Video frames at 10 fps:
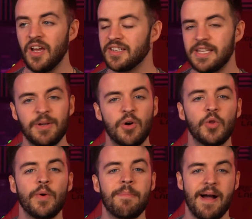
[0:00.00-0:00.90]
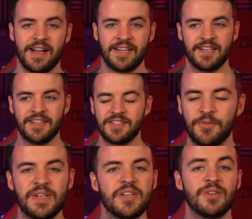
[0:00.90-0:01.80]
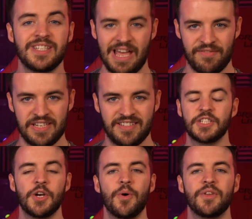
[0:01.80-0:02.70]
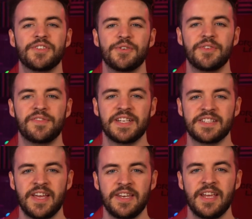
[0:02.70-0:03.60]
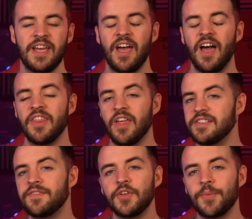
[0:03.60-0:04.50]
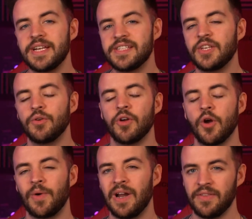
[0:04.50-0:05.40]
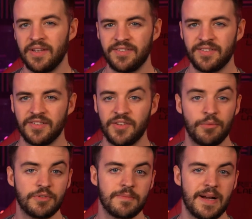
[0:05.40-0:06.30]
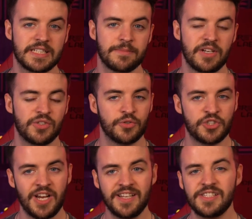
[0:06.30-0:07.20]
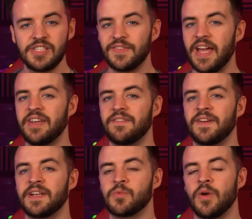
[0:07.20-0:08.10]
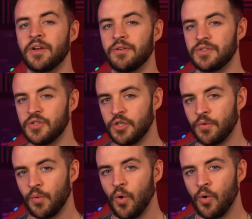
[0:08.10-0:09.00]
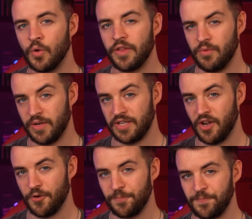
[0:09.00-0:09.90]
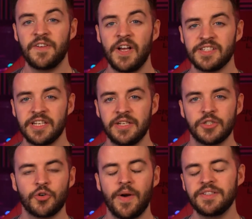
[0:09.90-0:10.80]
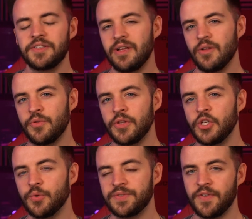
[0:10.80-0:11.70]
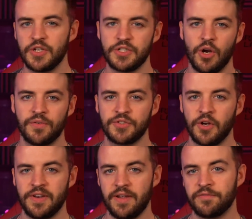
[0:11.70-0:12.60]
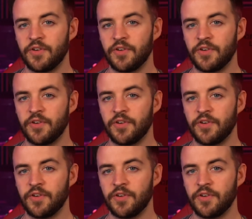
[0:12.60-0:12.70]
stemming all the way back to Windows seven. So onto the fix then. There's a few ways that you can go around this. So to maximize your chances of getting it fixed, we're going to show you all that we know. Firstly, try to download the newest version of dot net